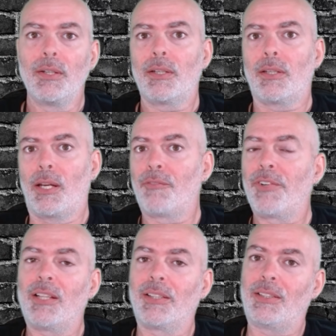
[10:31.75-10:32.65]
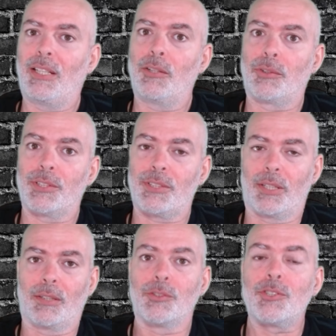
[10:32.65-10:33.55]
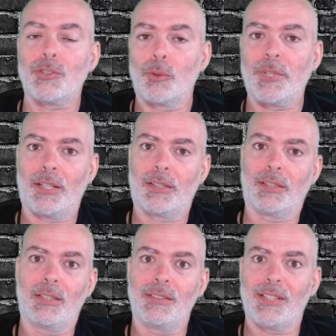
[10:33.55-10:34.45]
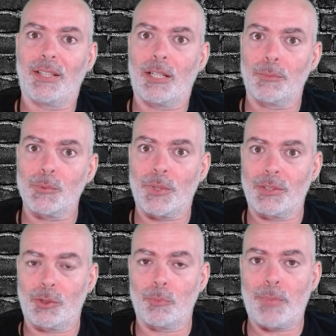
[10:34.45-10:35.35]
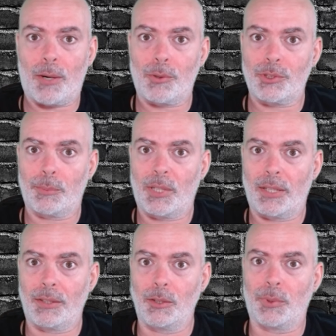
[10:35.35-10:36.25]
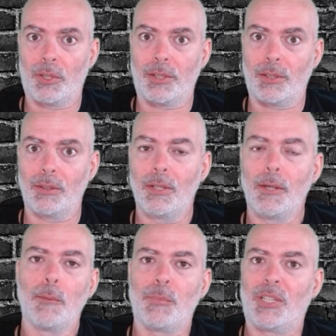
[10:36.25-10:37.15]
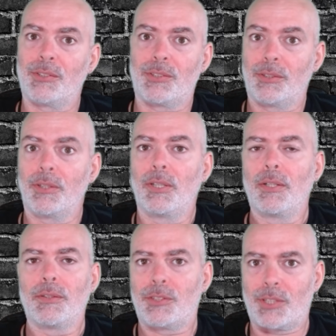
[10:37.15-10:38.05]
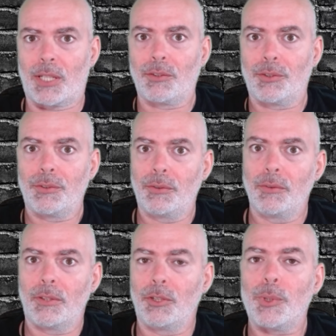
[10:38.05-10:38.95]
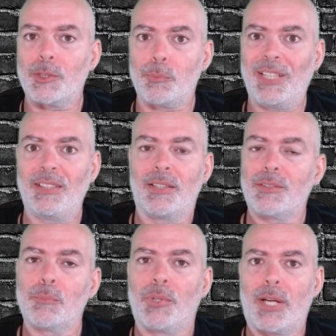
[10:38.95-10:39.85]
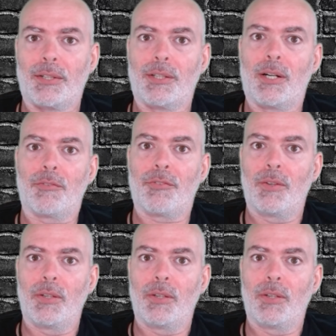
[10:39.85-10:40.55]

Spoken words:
Every LED on this thing, there's so many LEDs that it comes with its own power supply that you plug in, because the standard USB doesn't put out enough